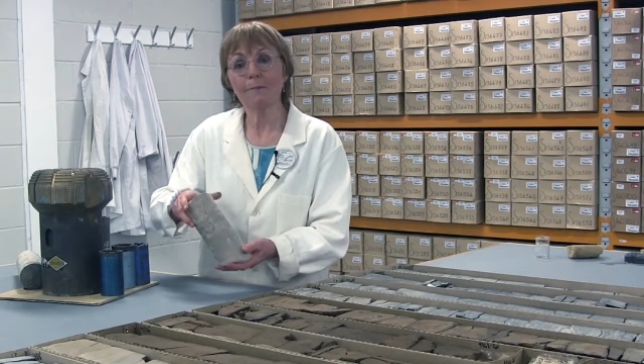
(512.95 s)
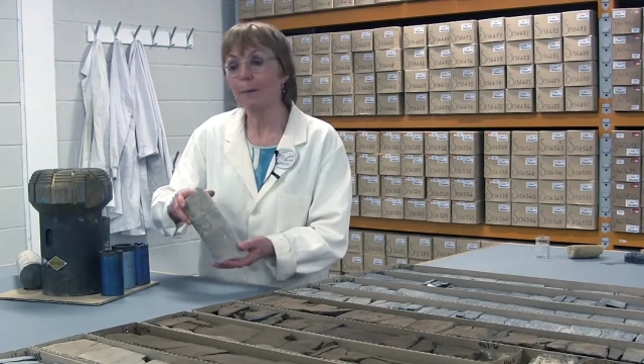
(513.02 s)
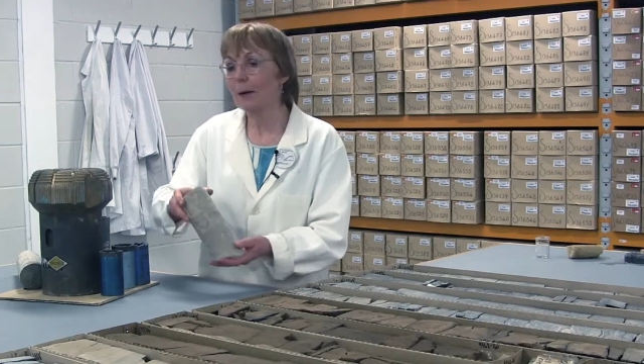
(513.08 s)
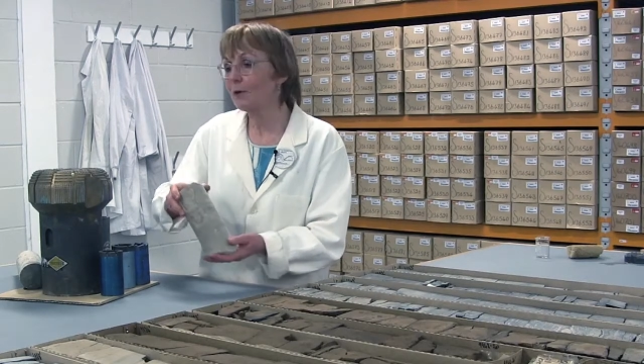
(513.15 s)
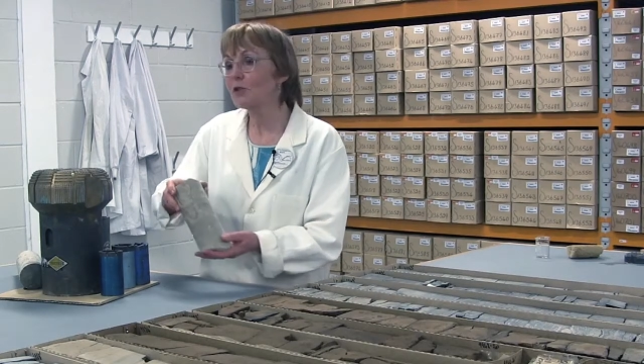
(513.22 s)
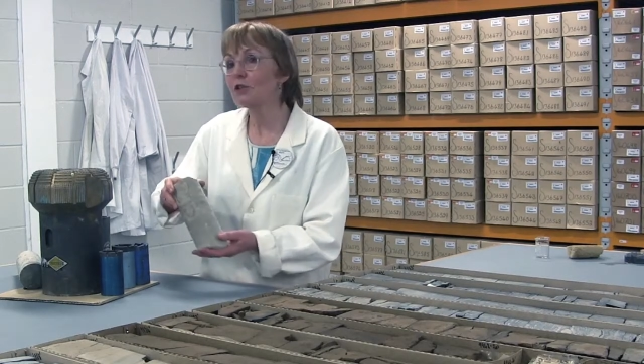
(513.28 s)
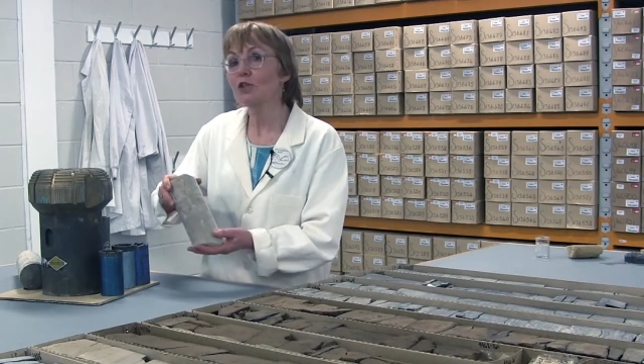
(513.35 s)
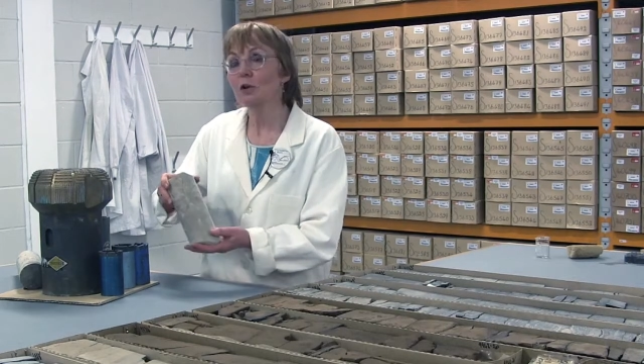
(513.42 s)

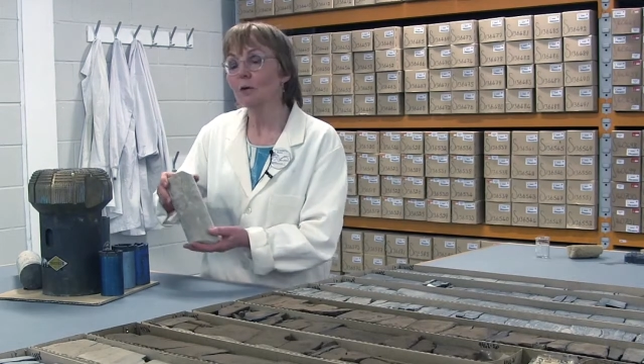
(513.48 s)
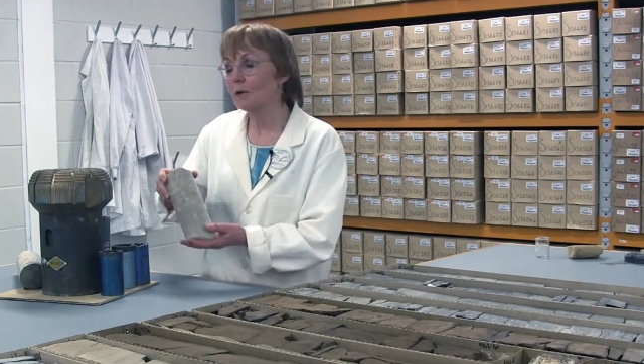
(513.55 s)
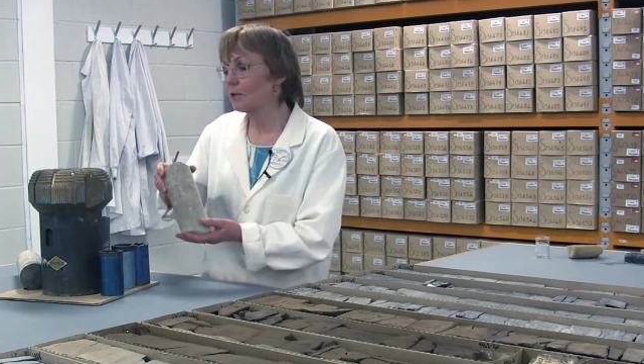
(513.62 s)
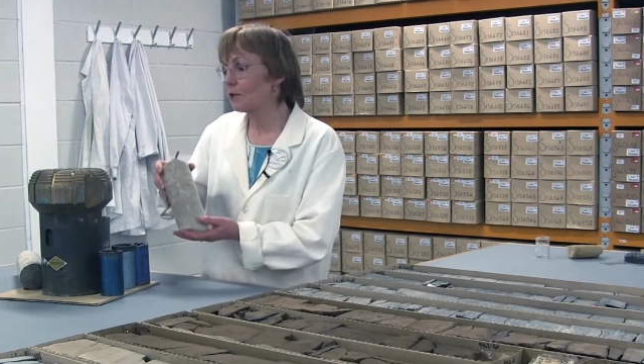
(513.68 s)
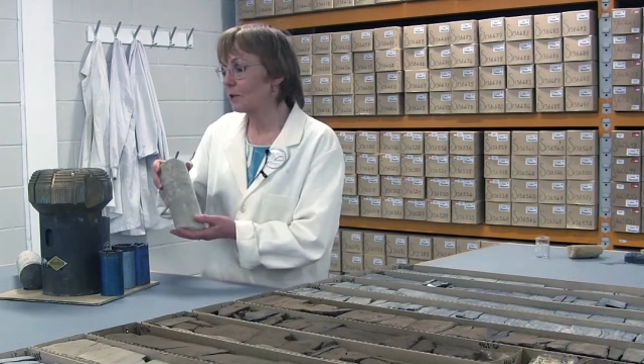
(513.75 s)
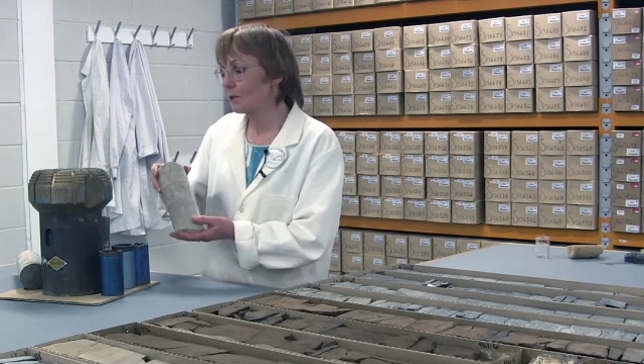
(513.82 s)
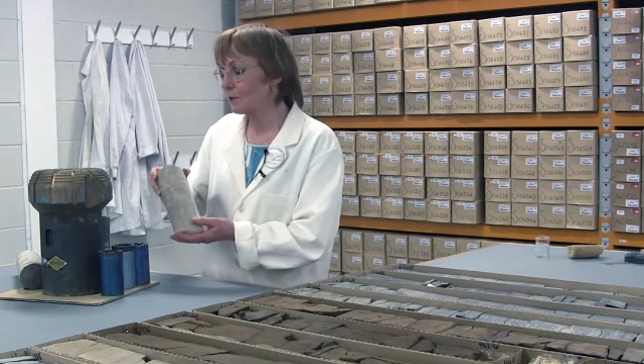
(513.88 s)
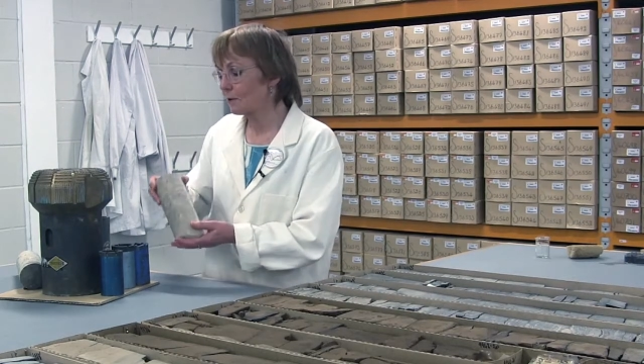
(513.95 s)
by the
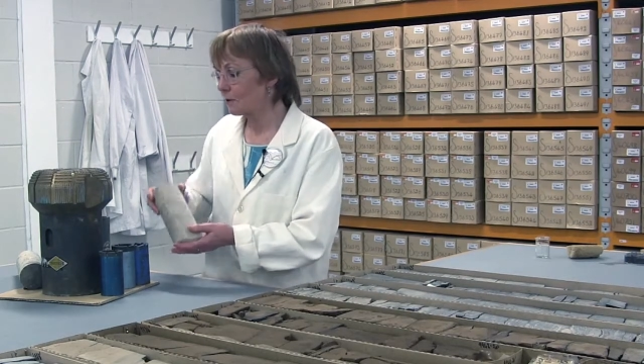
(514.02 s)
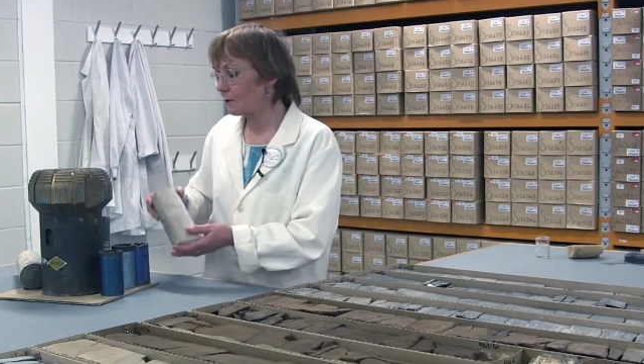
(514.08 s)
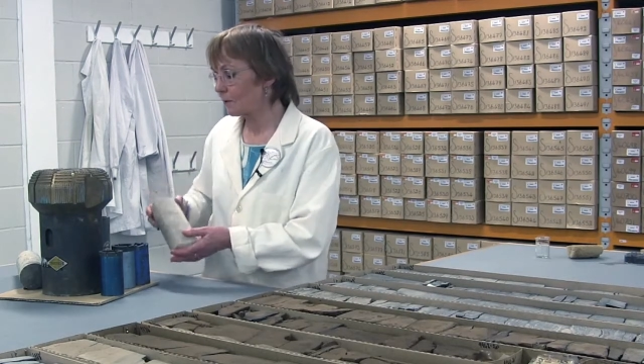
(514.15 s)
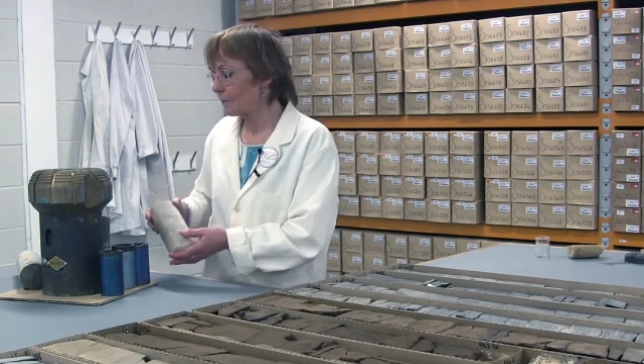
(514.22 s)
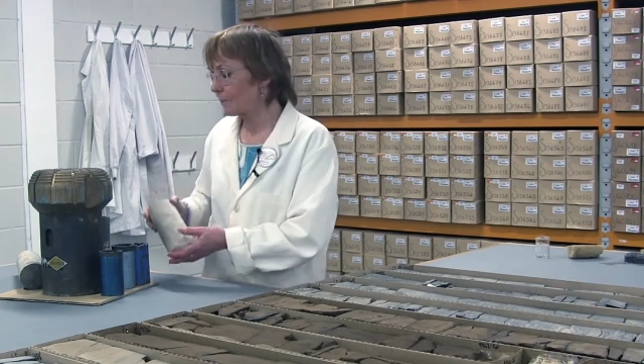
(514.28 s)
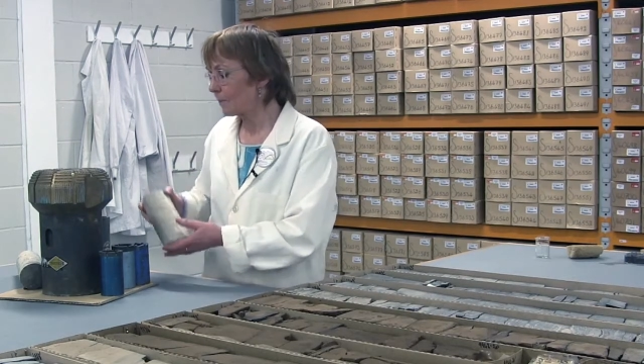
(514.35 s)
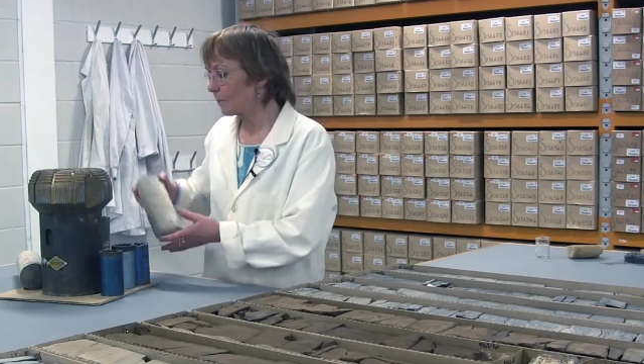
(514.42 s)
geologists.